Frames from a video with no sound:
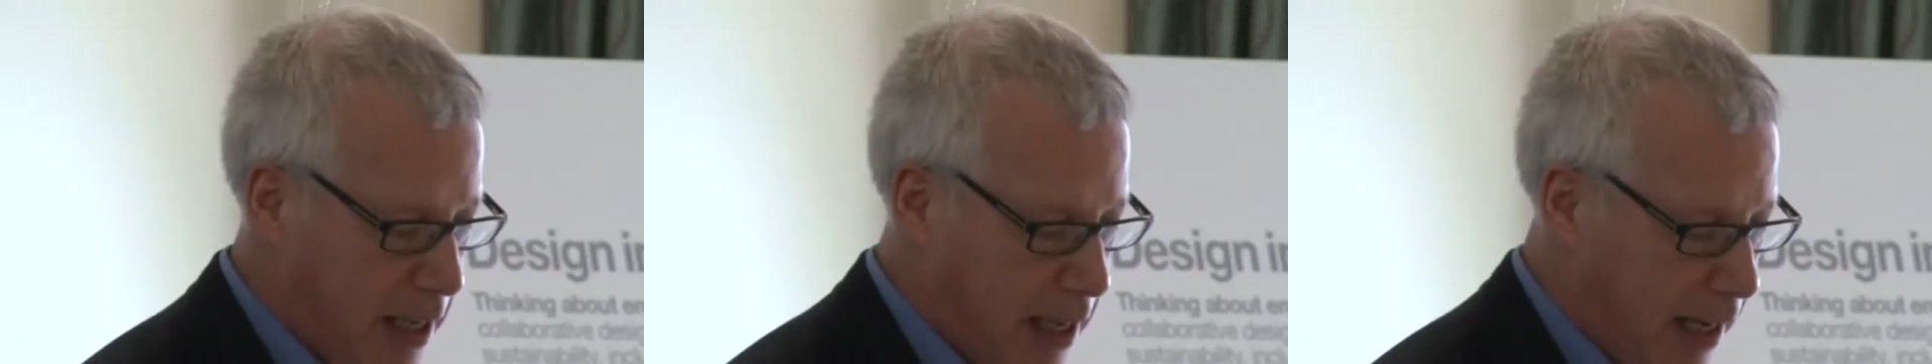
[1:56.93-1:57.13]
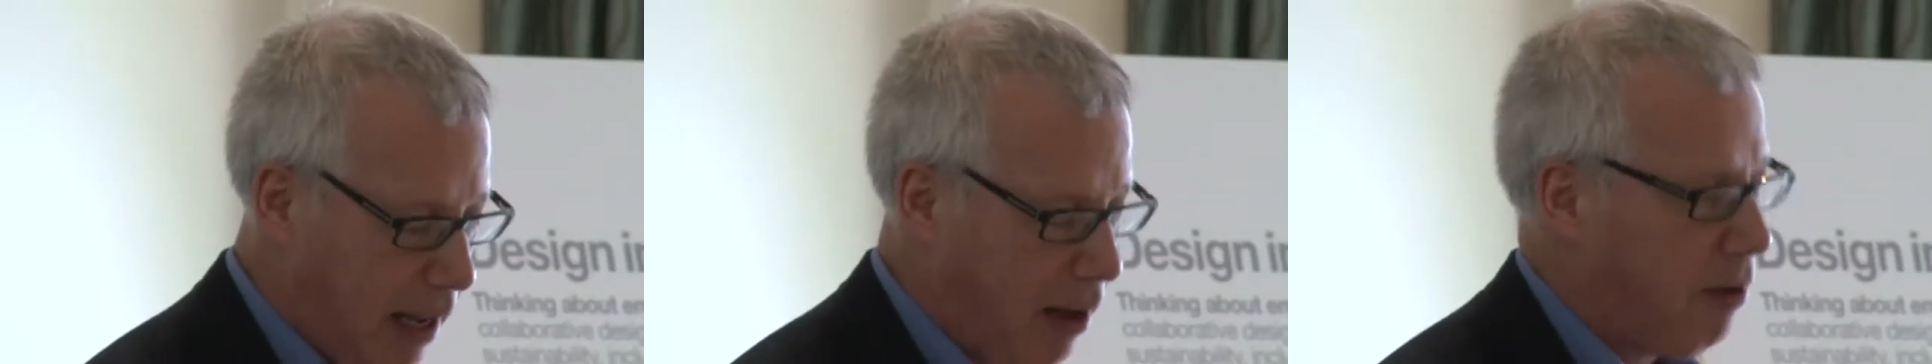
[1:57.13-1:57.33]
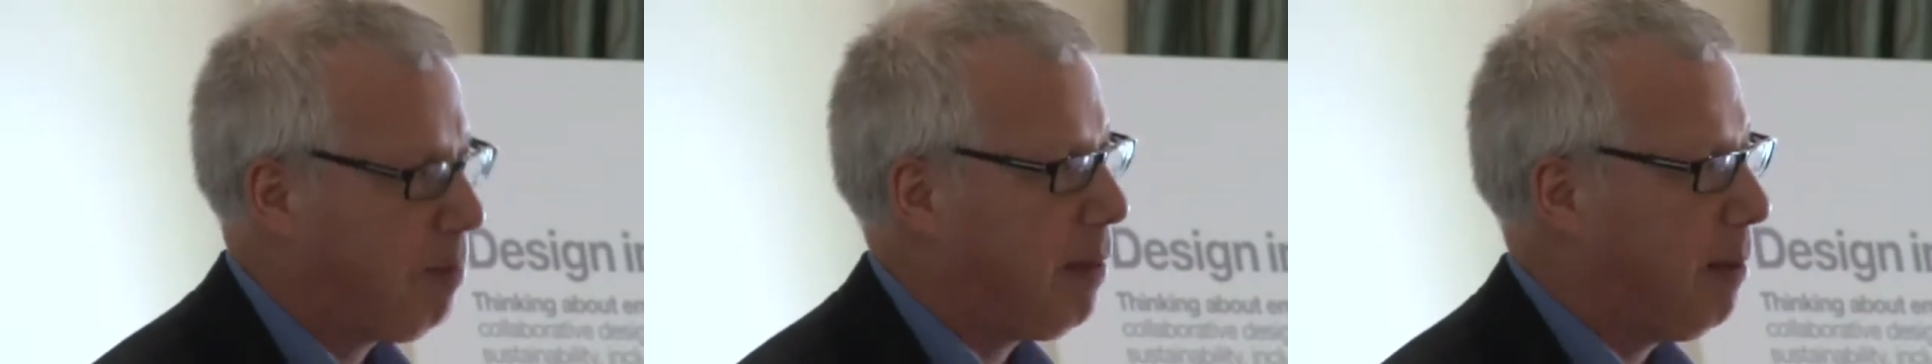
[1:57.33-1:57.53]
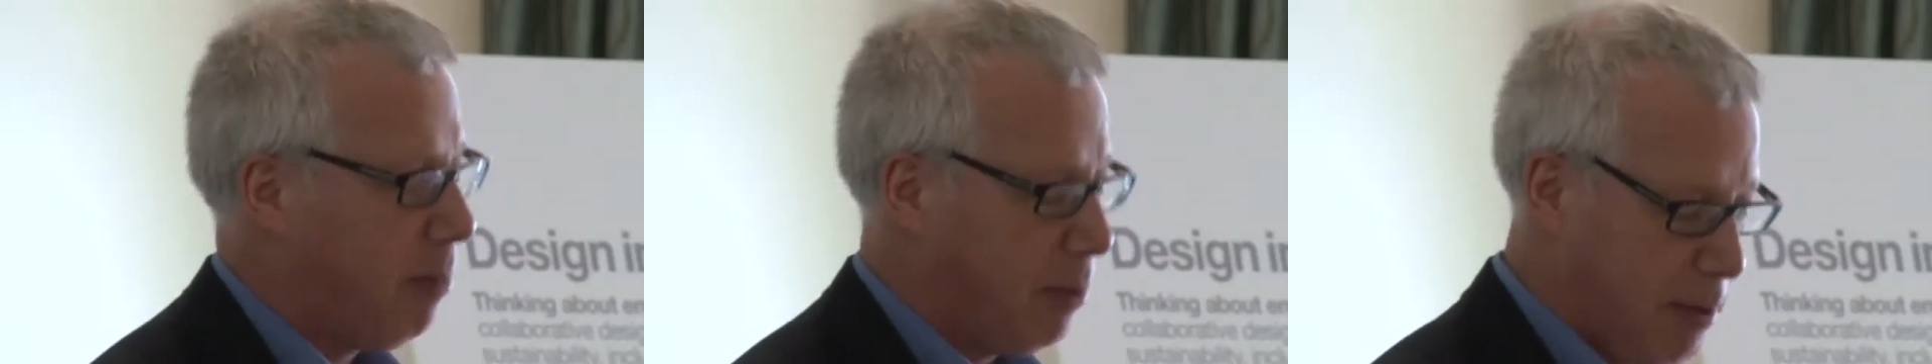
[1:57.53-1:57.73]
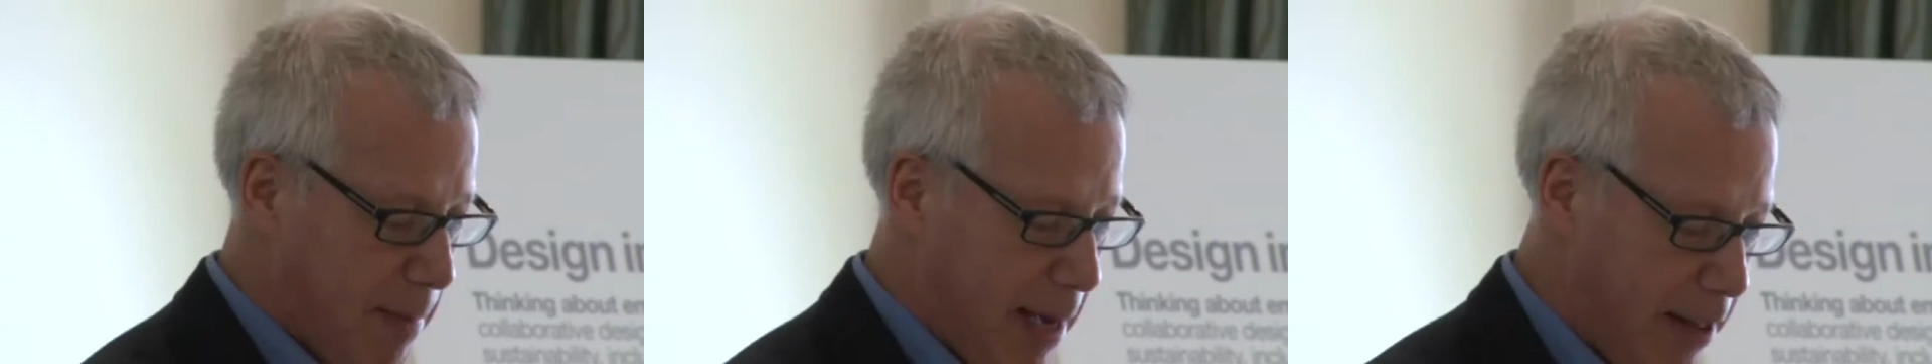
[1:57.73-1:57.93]
allowing
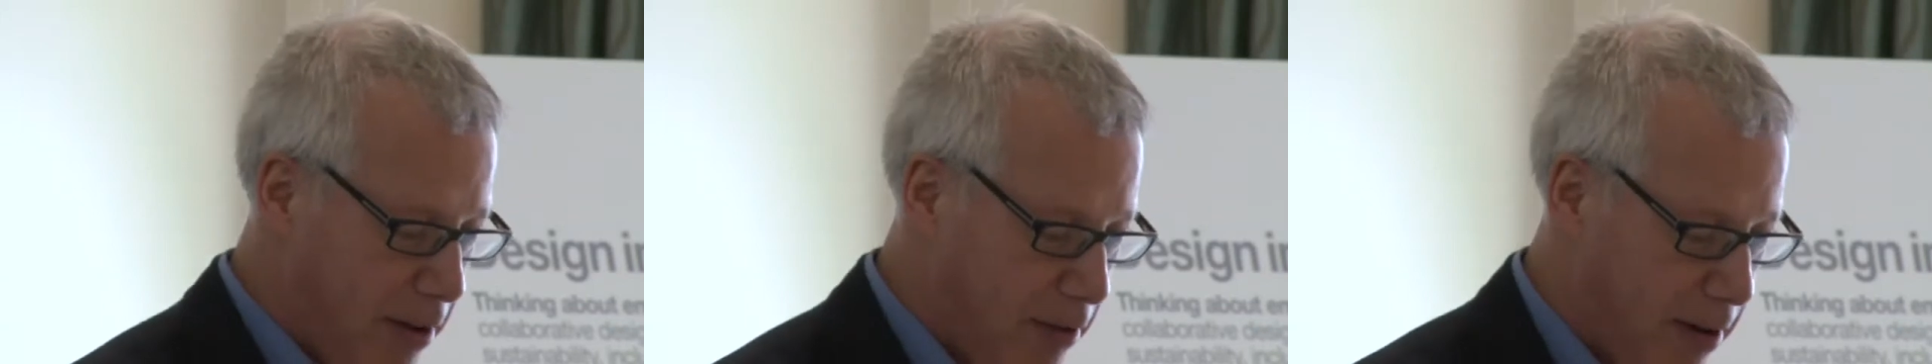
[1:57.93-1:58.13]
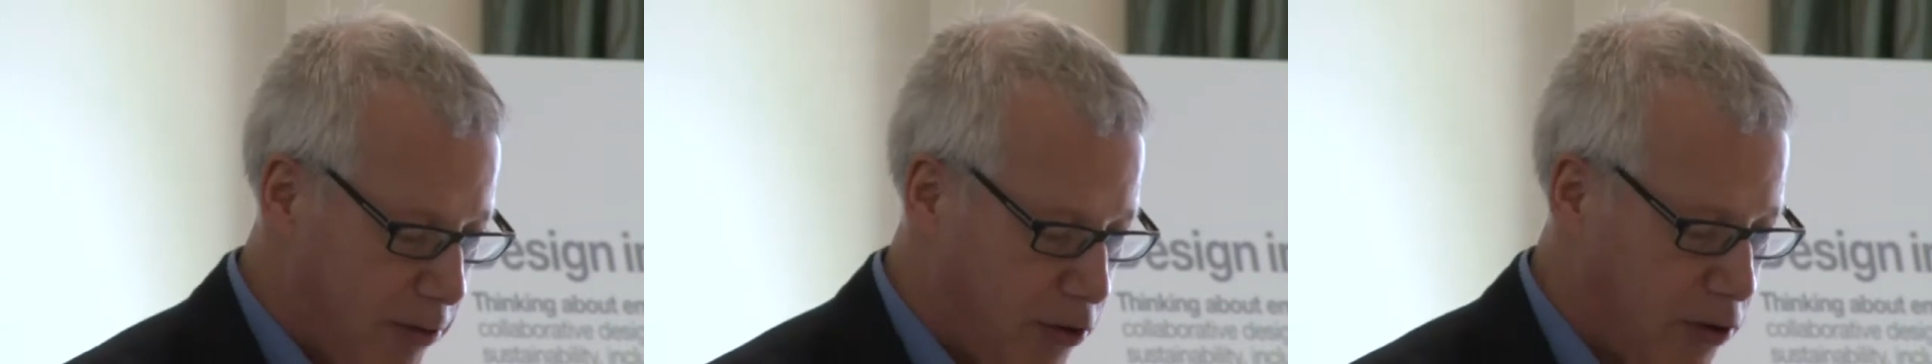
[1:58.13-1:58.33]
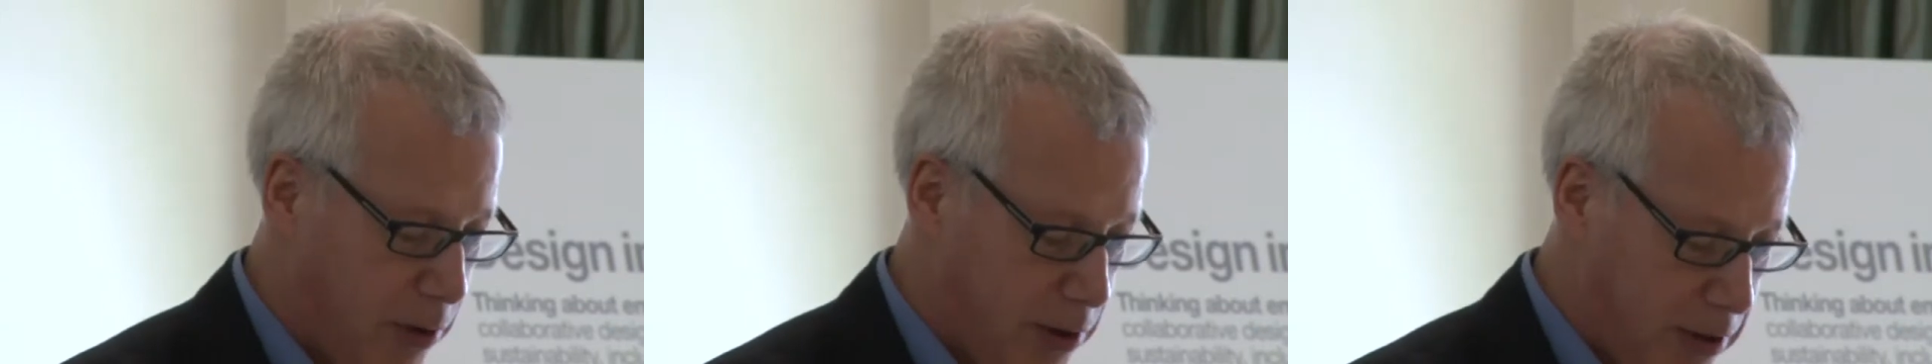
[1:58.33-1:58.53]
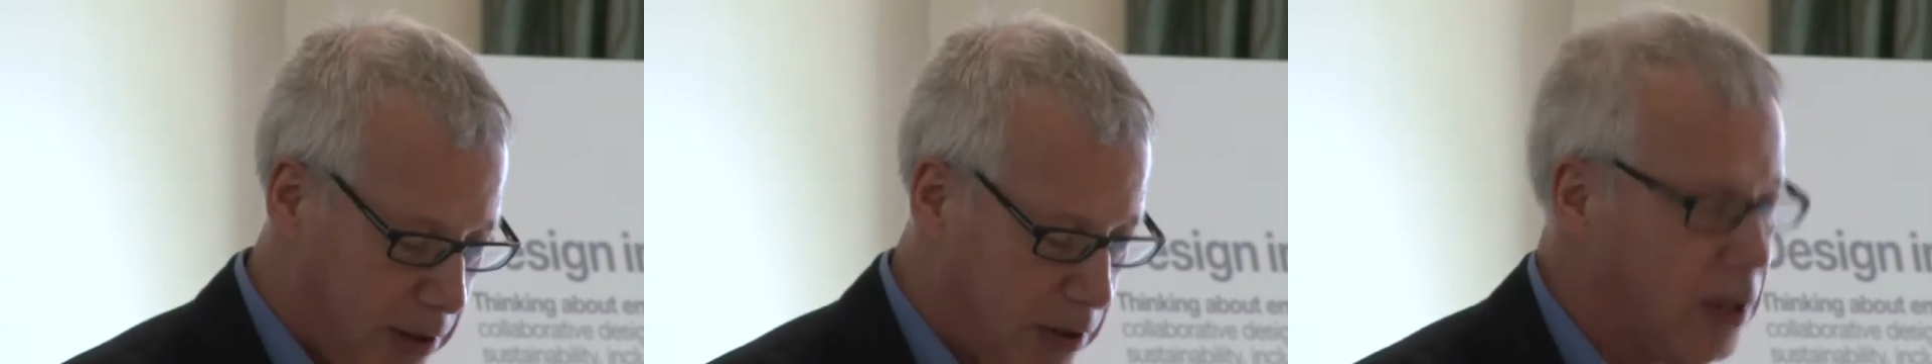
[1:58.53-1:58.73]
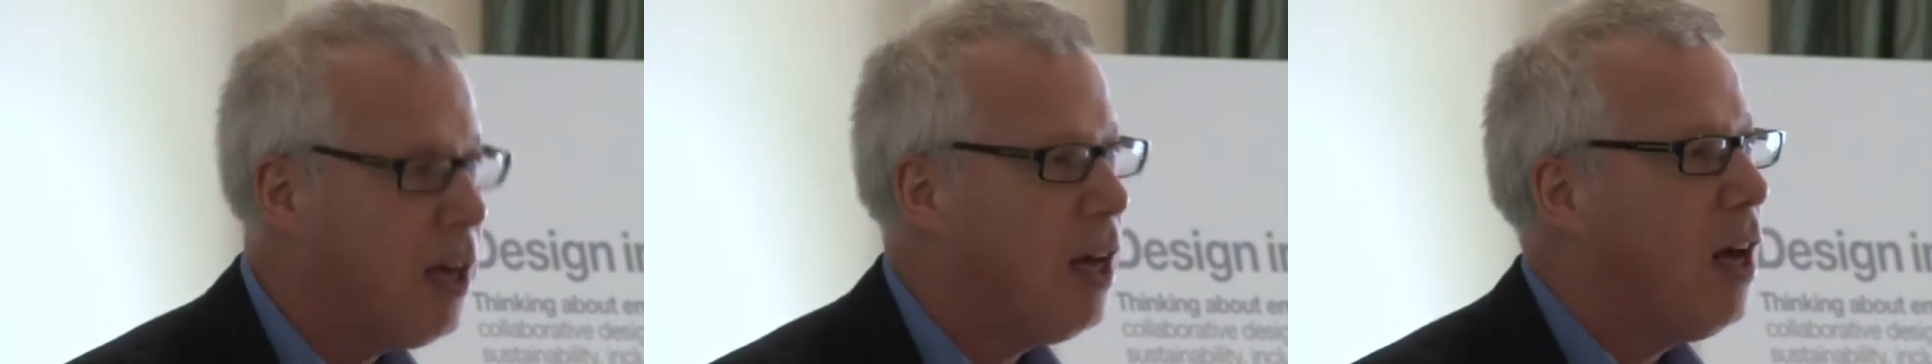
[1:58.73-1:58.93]
people to make their own
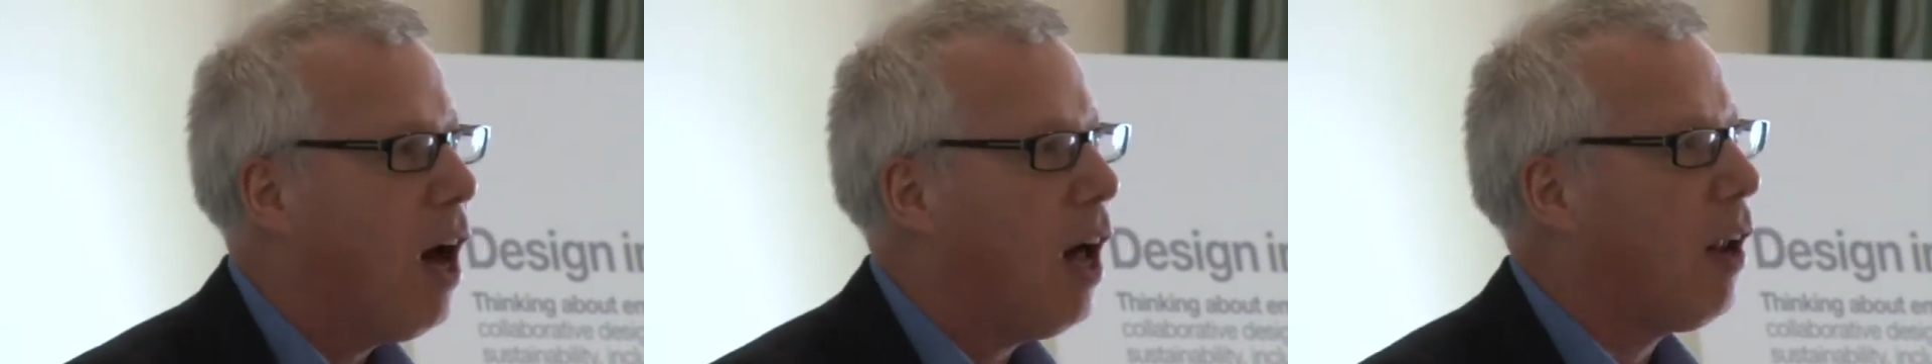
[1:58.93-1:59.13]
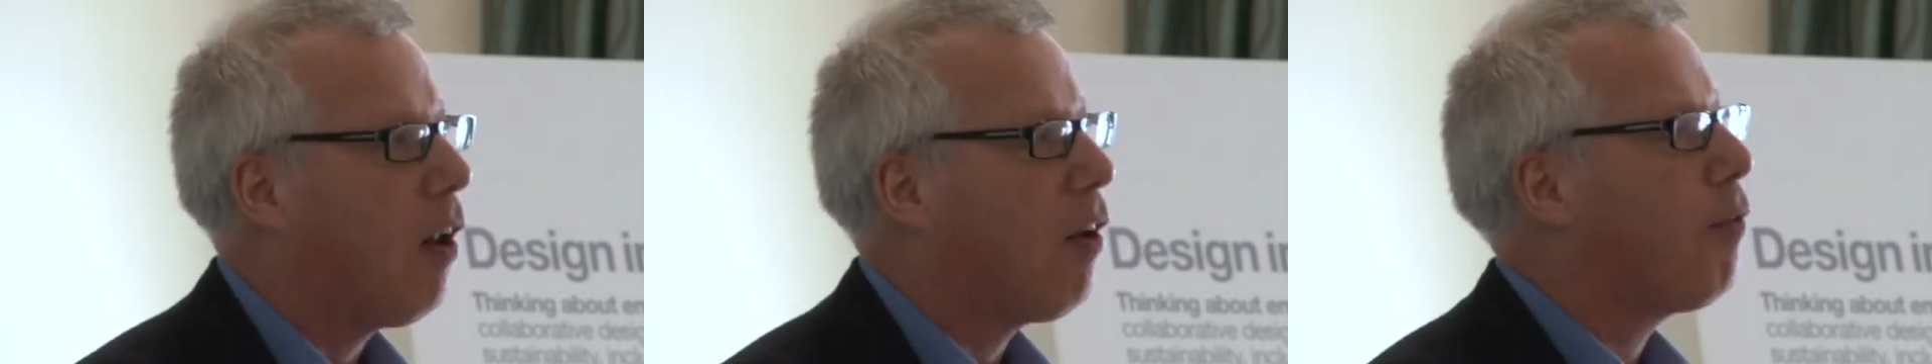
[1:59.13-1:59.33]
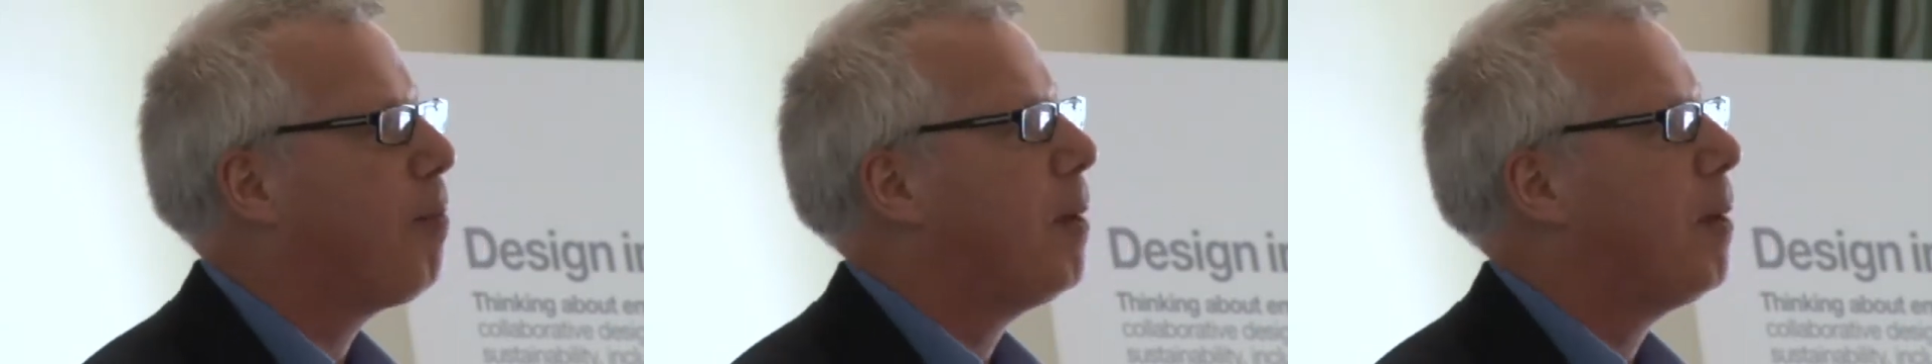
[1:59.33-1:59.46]
choices, a lot of